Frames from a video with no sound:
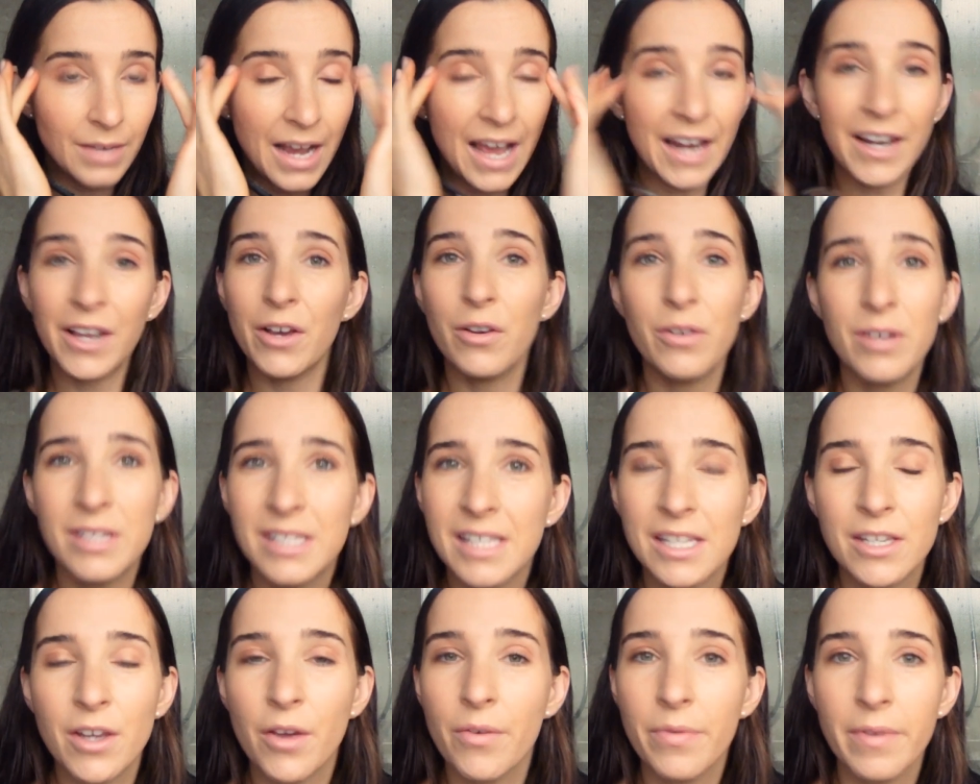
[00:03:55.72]
And I
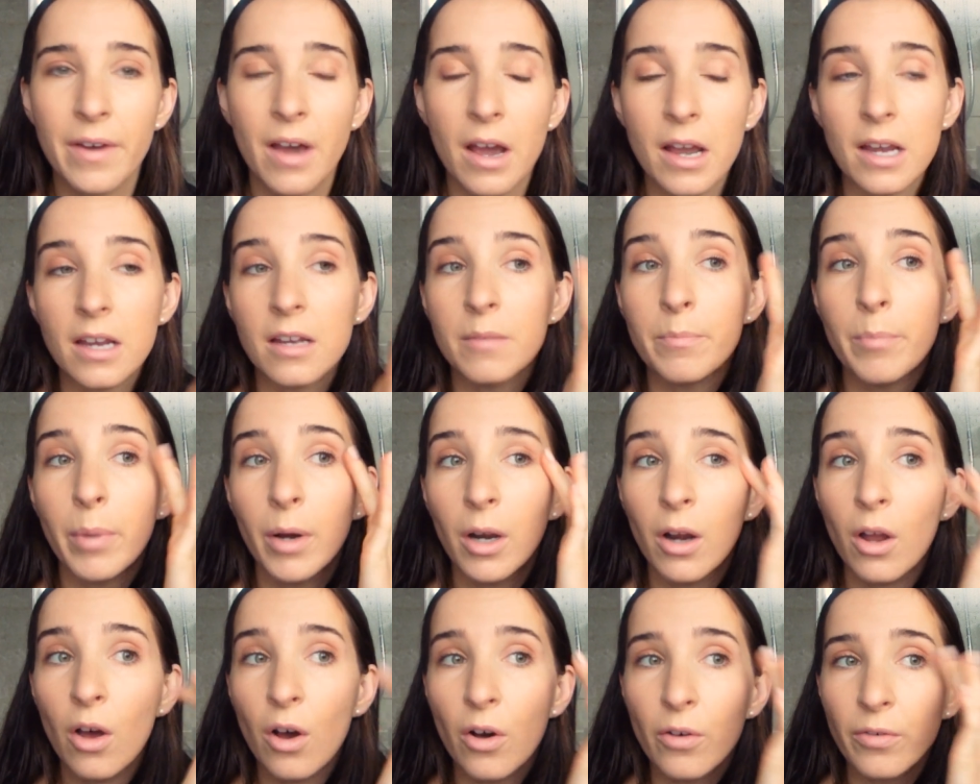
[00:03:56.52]
honestly don't think I can
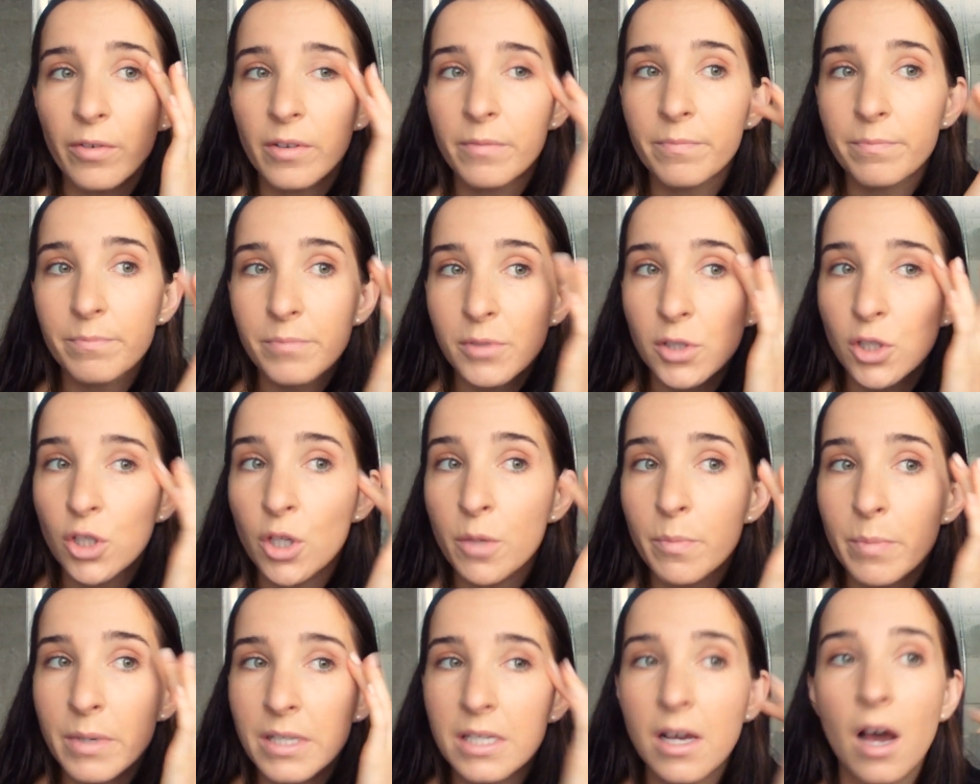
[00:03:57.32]
pull off a
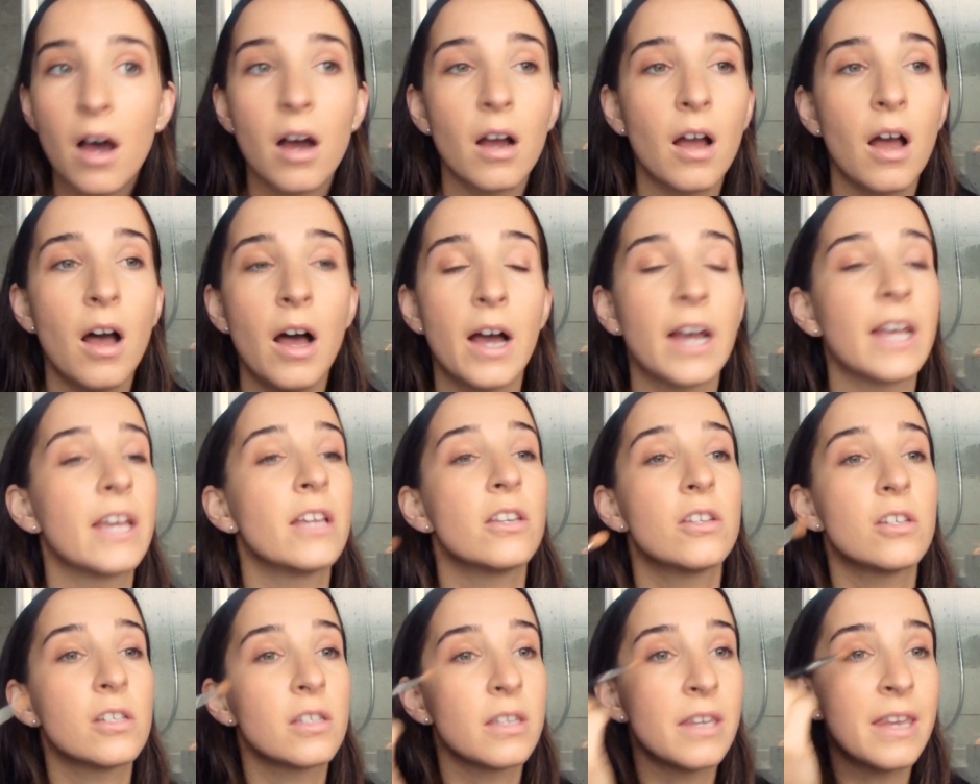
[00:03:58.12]
super dark eye.
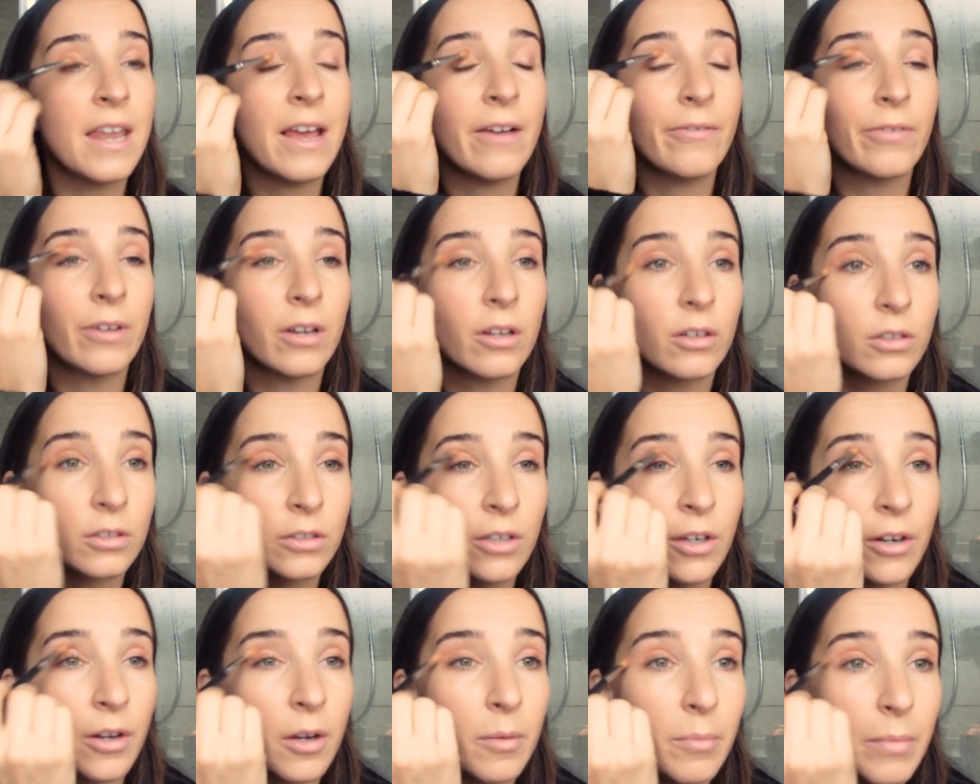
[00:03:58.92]
It just never
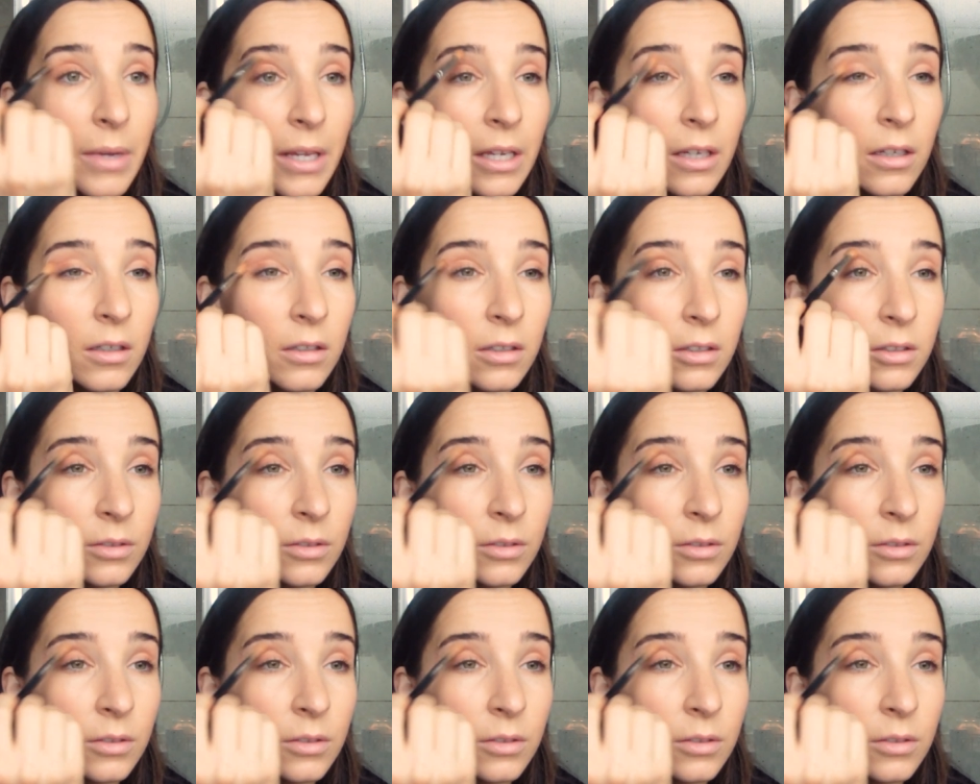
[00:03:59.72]
looks good on me.